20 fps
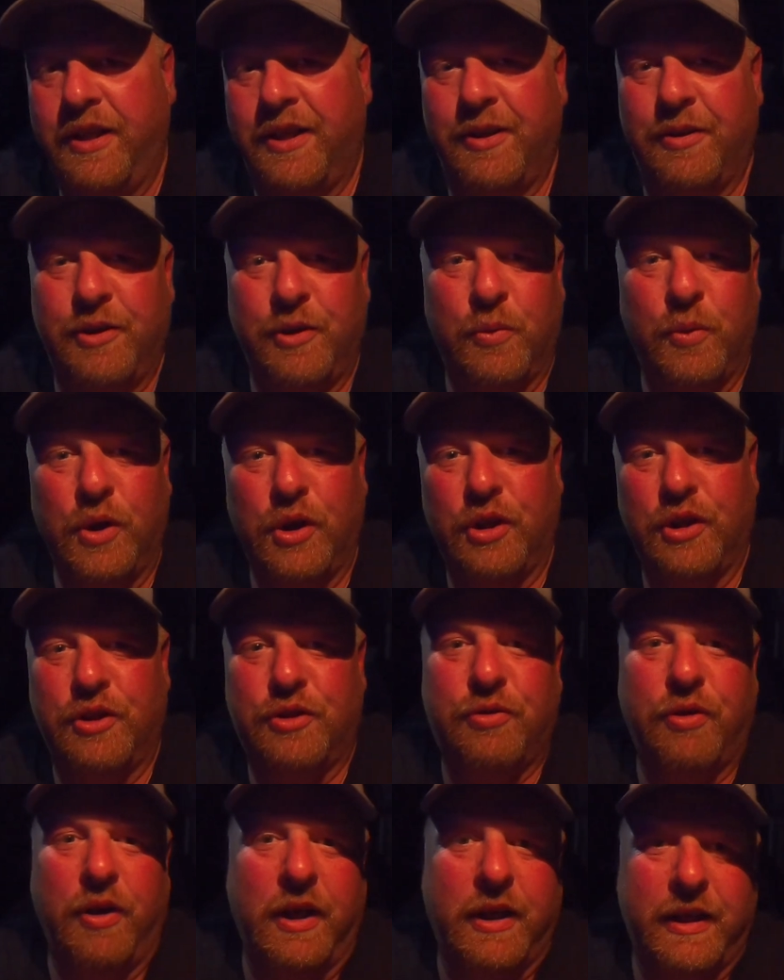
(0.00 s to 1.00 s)
you know, in the world
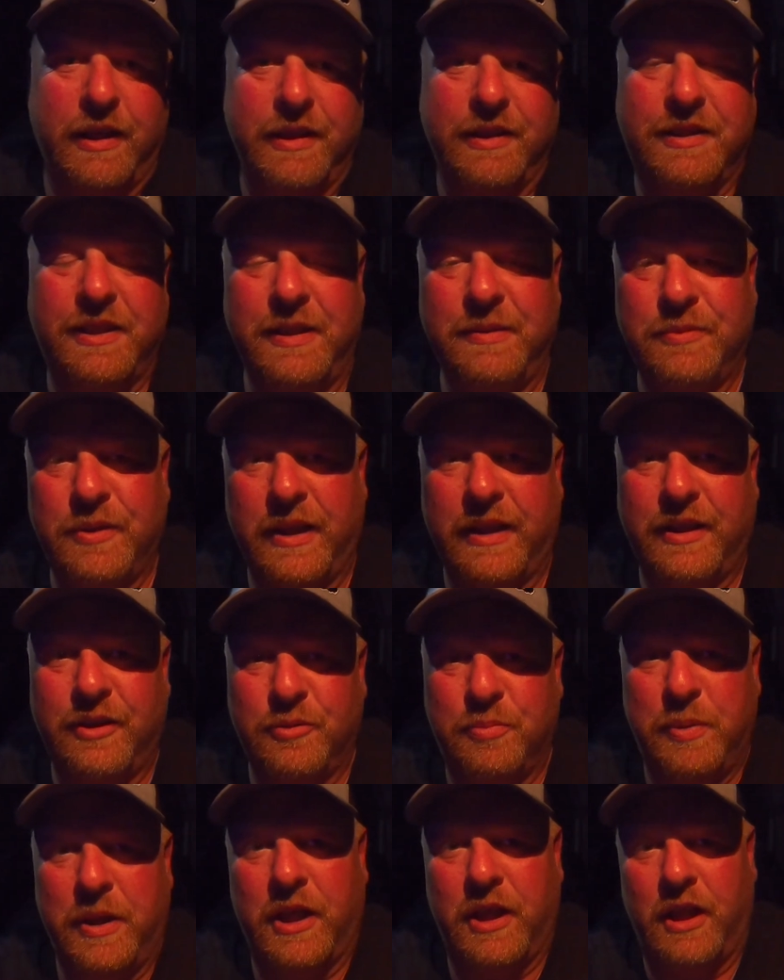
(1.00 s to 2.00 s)
of trucking, it seems like
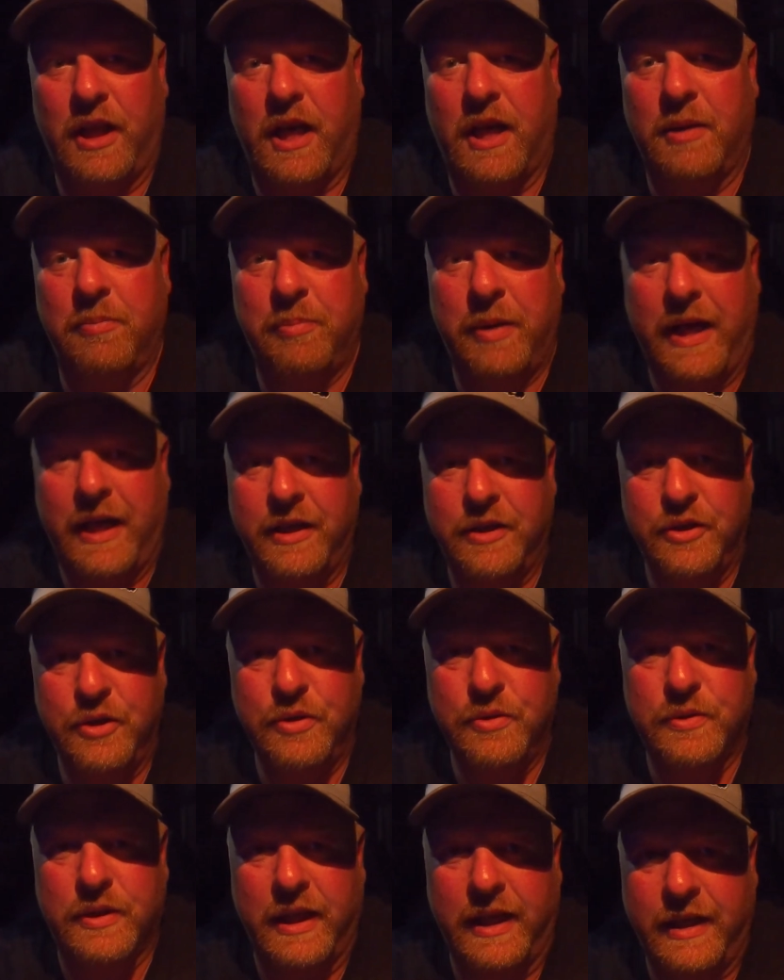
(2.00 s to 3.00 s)
there's been a lot of bad
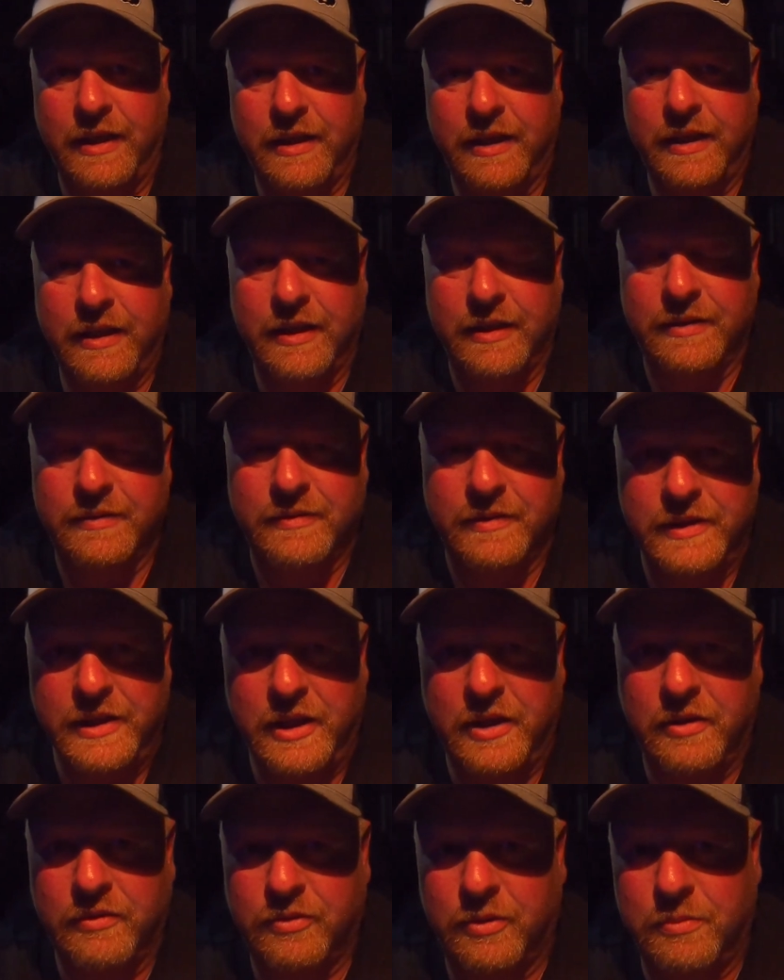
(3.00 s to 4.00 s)
news lately, and, you
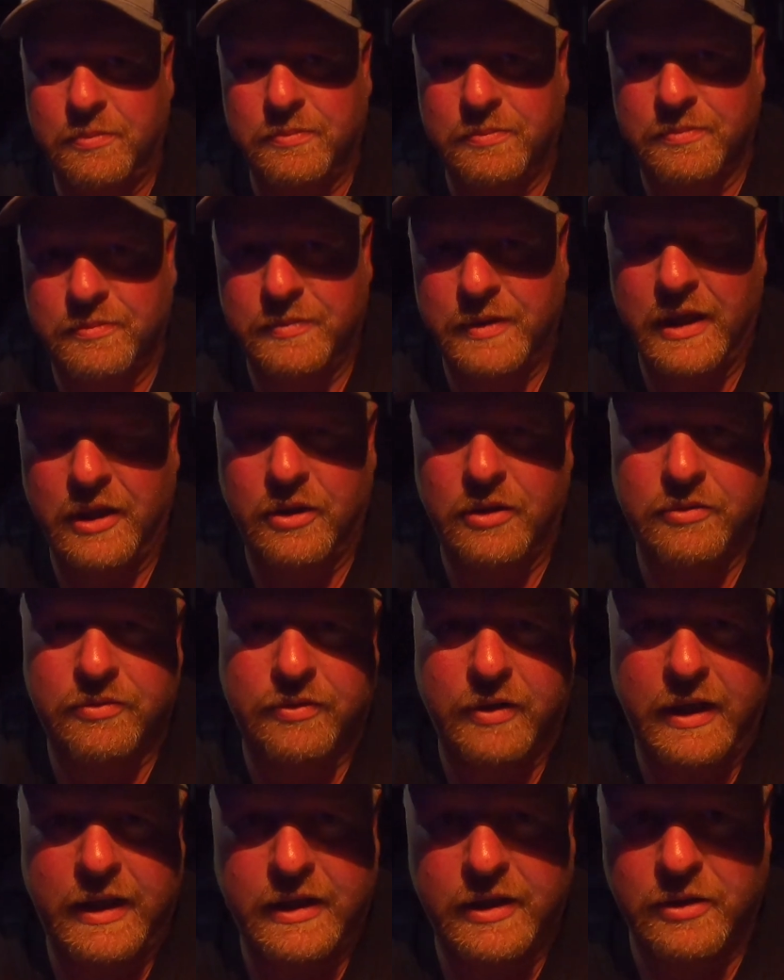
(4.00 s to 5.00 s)
know, from yellow
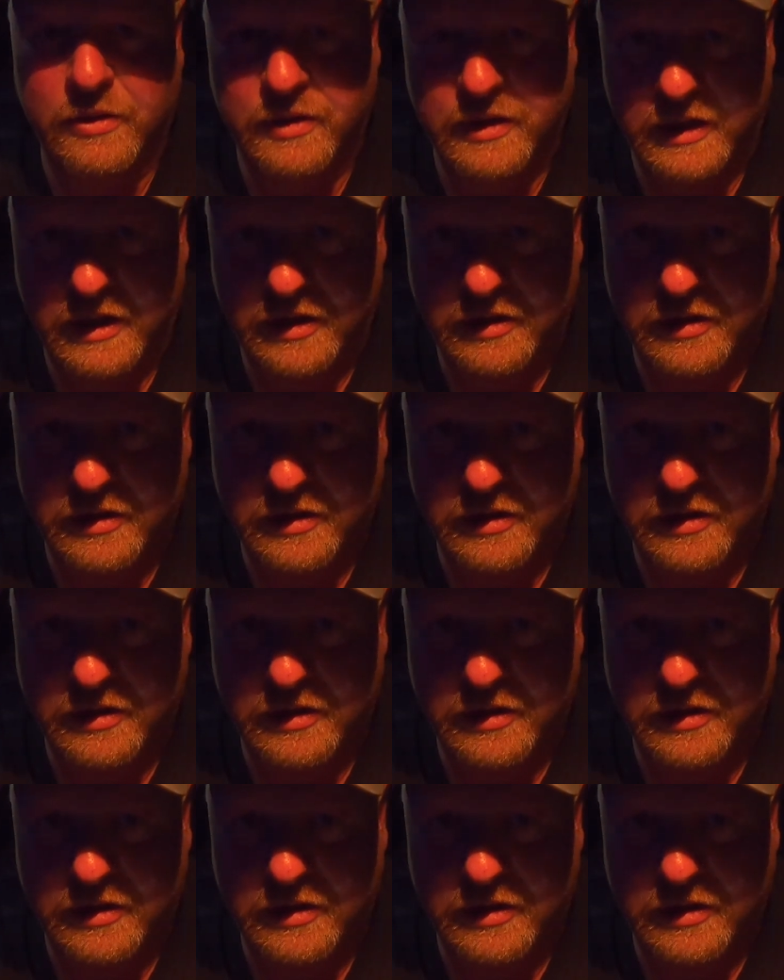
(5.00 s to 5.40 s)
freight going